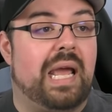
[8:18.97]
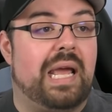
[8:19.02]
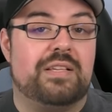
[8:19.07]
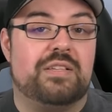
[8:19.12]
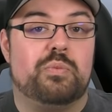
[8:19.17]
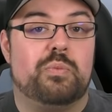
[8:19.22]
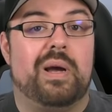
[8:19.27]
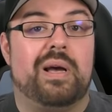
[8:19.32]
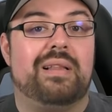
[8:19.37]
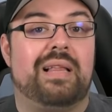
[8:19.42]

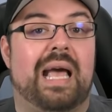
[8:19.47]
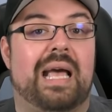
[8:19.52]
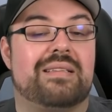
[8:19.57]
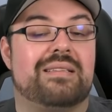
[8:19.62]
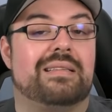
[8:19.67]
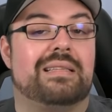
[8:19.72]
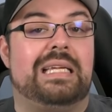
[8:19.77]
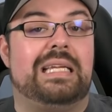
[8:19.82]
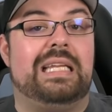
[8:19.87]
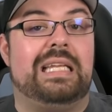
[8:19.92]
as well
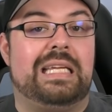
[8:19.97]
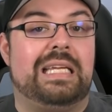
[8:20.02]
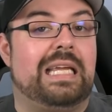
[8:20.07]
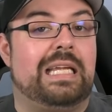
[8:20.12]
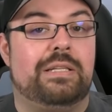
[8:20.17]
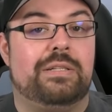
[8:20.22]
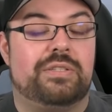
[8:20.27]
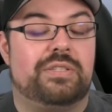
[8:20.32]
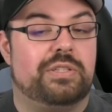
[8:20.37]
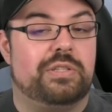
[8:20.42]
as leading
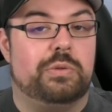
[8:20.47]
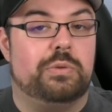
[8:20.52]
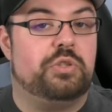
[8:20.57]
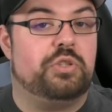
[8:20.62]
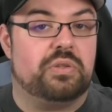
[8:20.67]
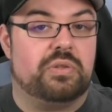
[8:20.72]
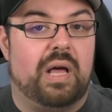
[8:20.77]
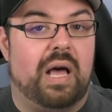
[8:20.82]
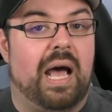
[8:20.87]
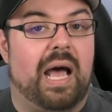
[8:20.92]
into
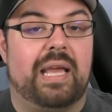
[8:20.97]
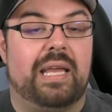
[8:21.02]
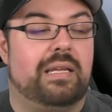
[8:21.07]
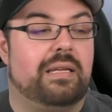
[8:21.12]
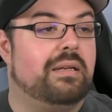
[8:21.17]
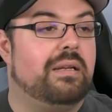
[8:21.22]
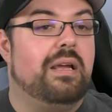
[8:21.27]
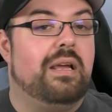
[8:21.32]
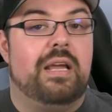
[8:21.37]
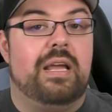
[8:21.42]
July
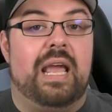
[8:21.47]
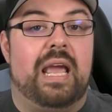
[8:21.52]
and